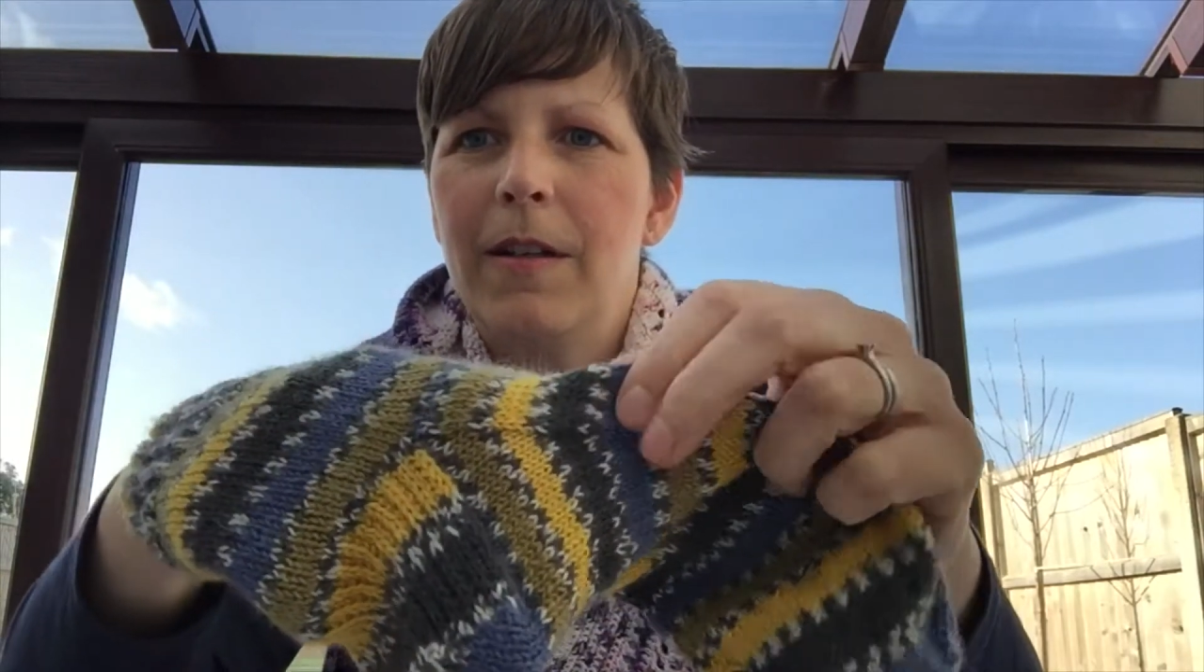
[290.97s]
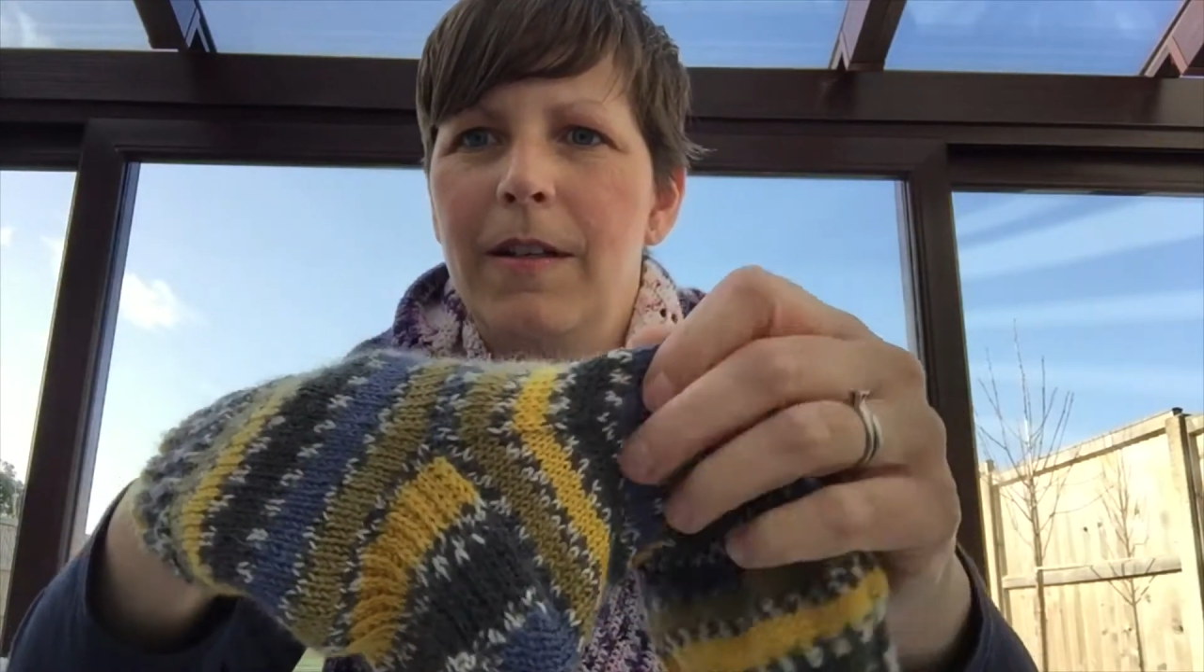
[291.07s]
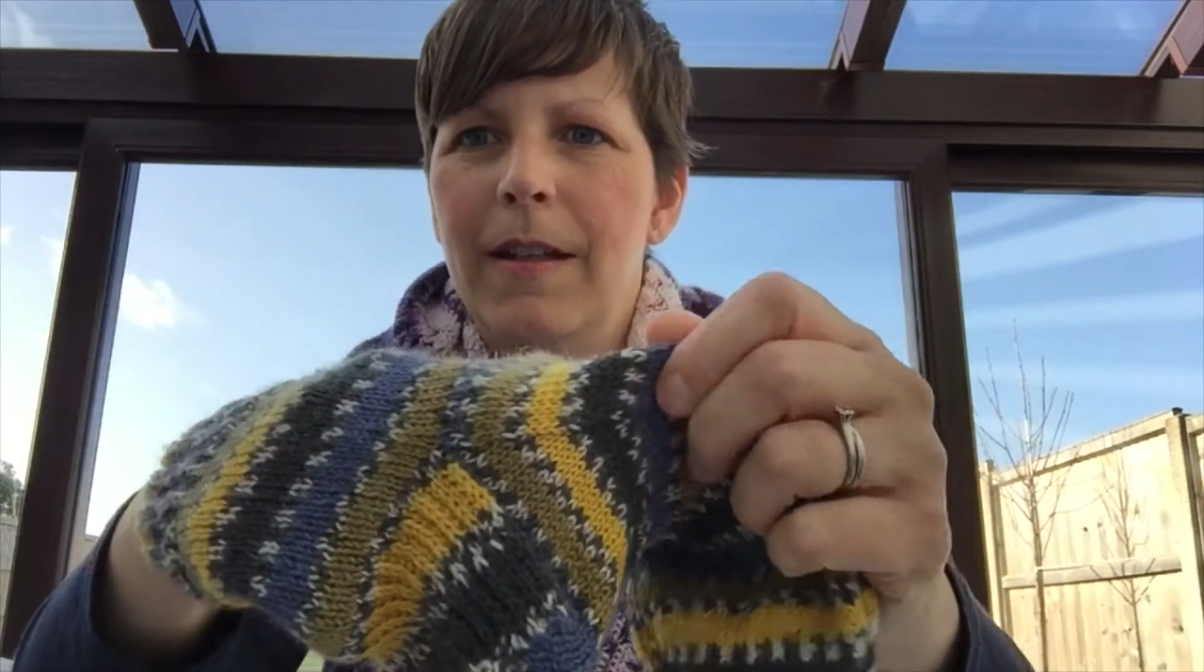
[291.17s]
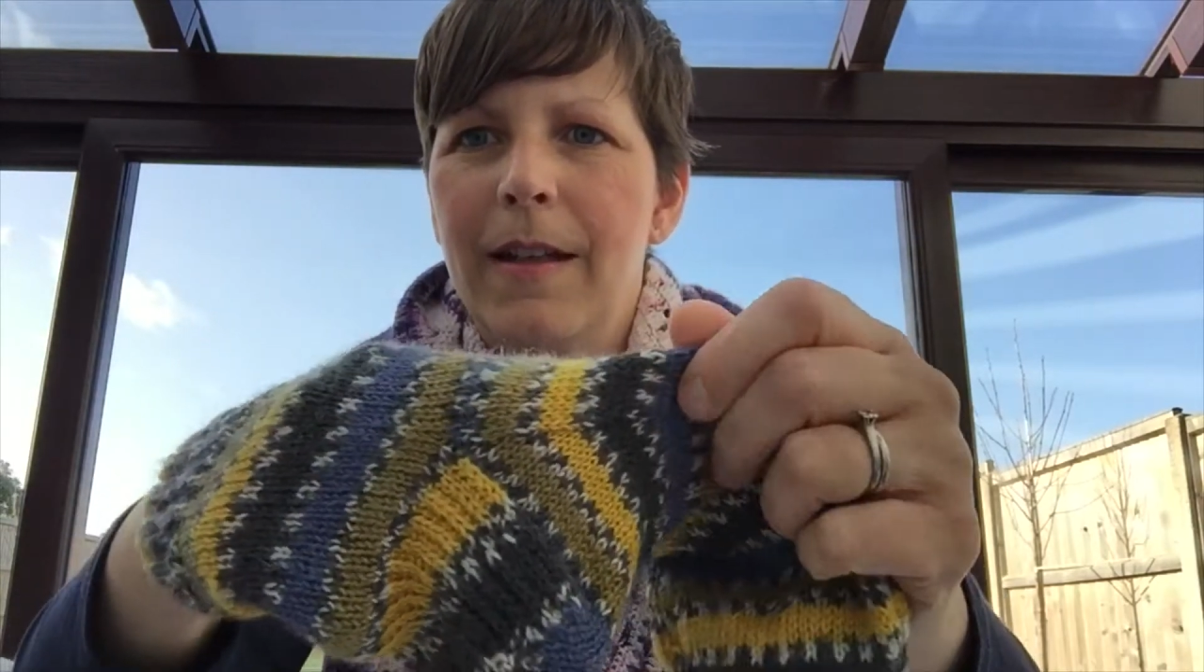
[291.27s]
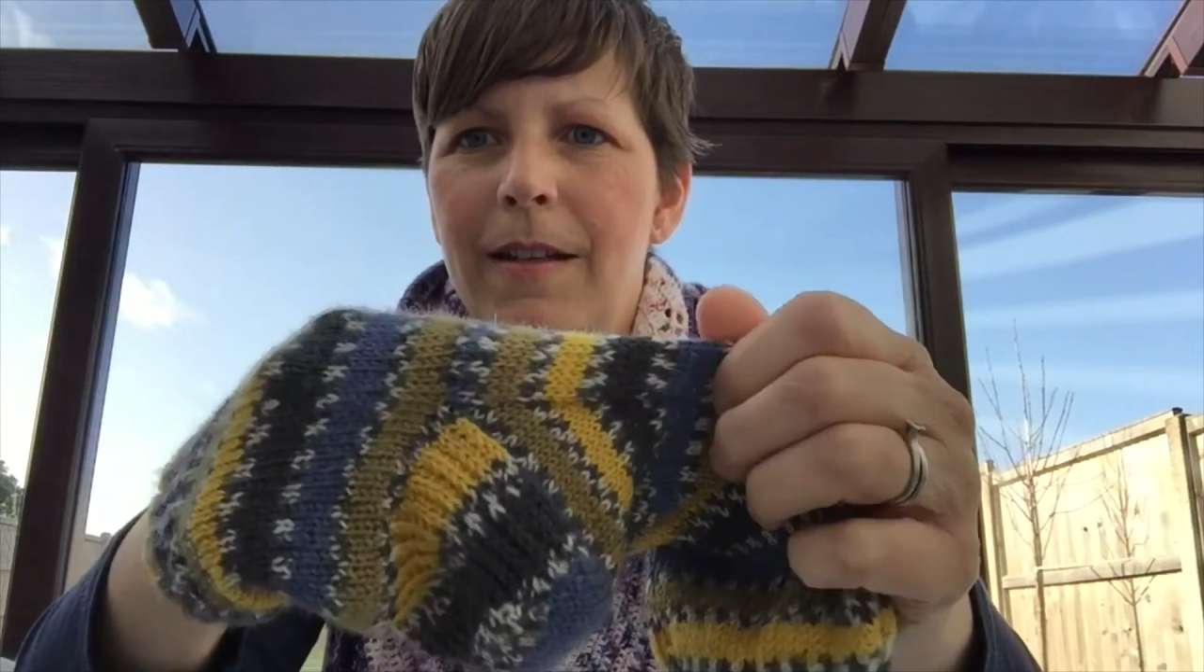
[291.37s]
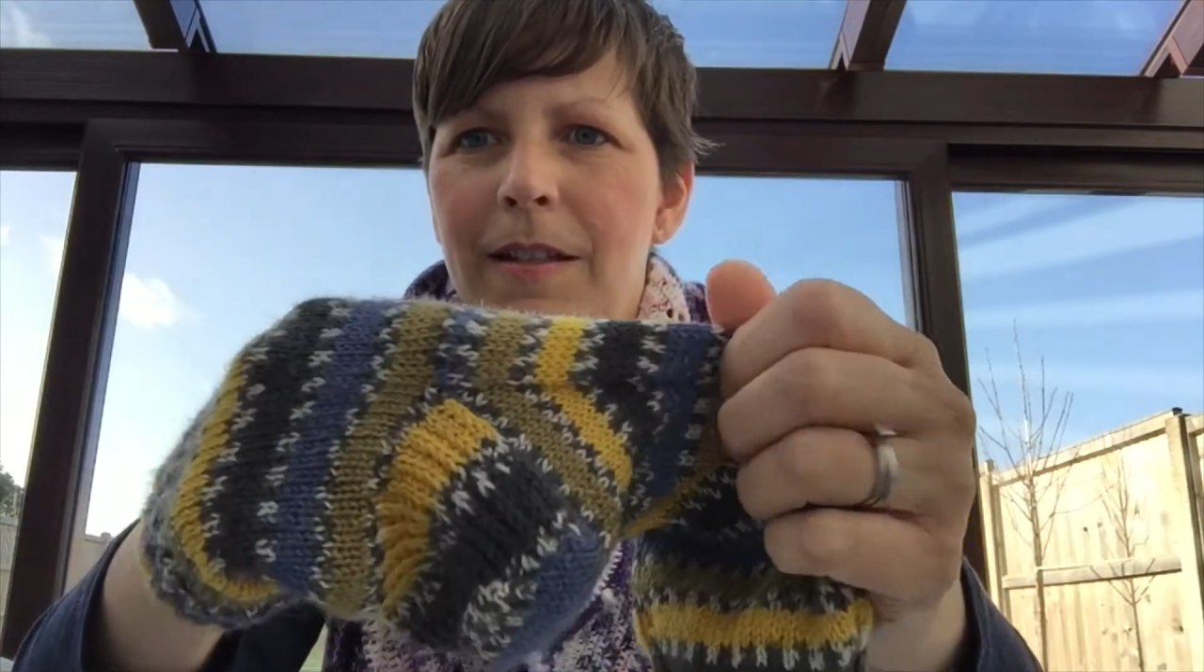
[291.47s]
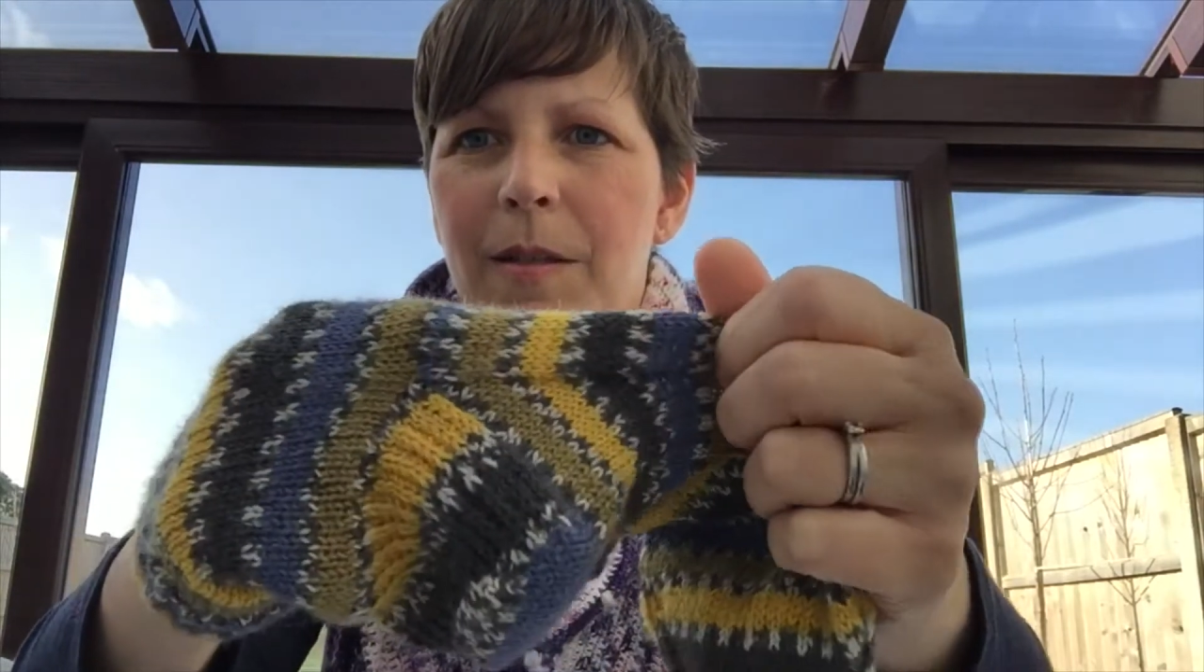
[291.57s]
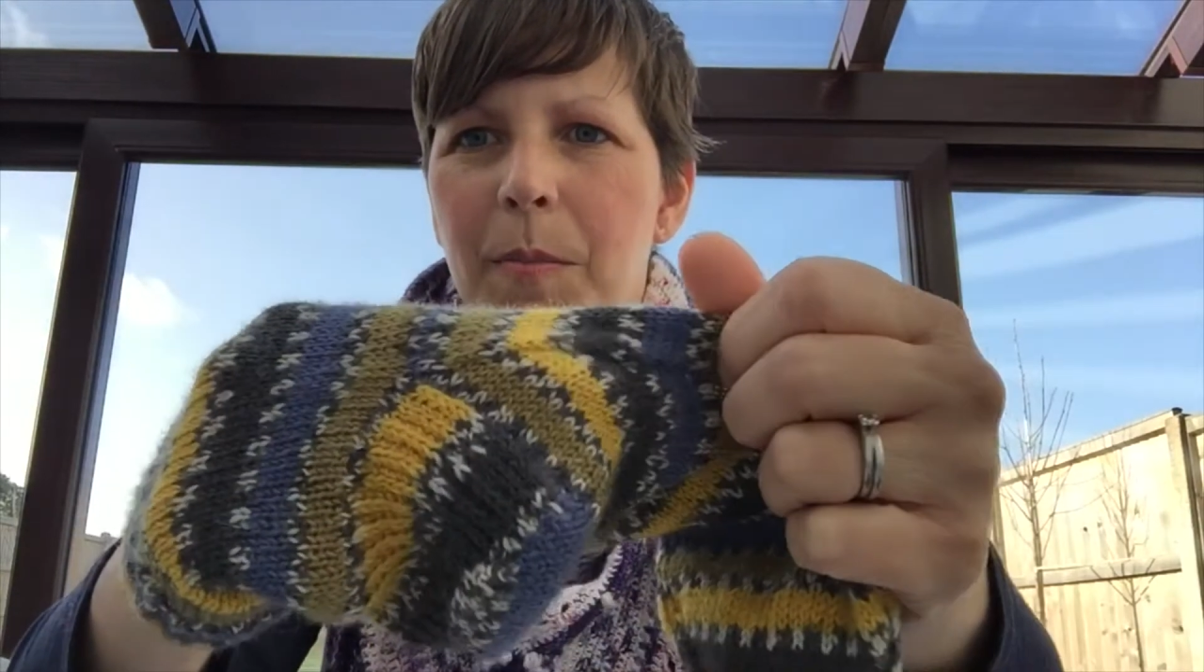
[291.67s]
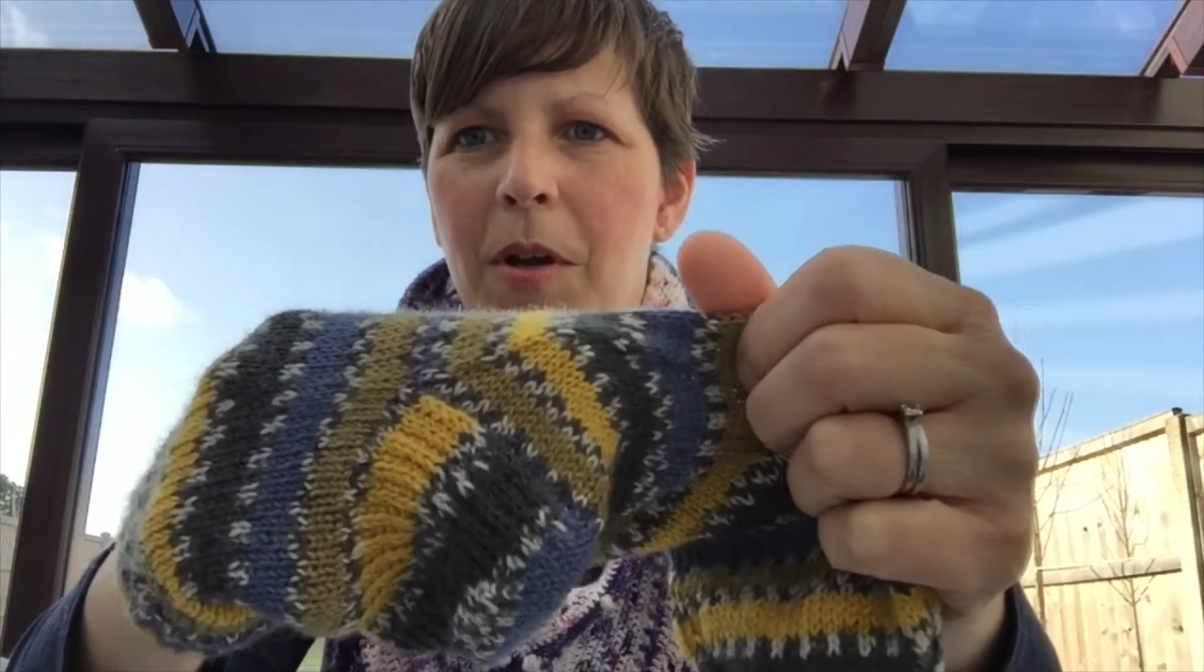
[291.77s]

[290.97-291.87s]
that it's just